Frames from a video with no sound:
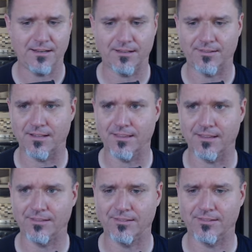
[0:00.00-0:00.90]
Need to sell
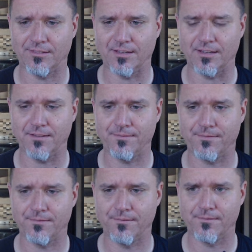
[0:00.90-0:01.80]
this
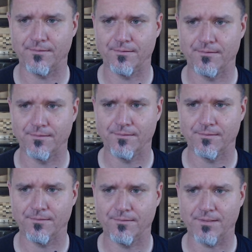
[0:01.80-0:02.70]
stuff.
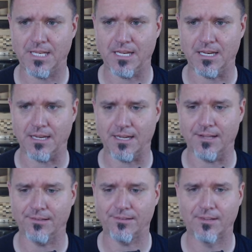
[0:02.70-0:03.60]

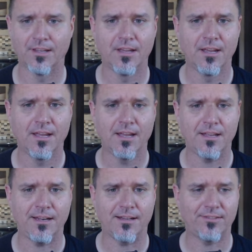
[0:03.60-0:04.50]
Yes.
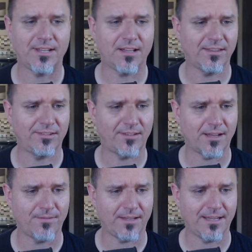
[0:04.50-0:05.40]
Need to sell this
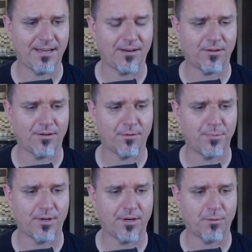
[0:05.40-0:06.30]
stuff and get it all
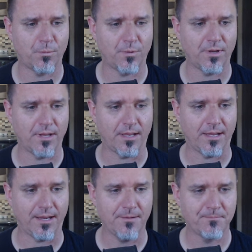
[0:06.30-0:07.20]
put
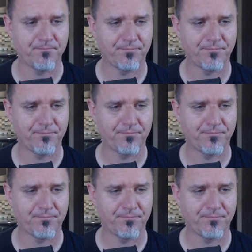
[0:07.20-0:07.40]
away.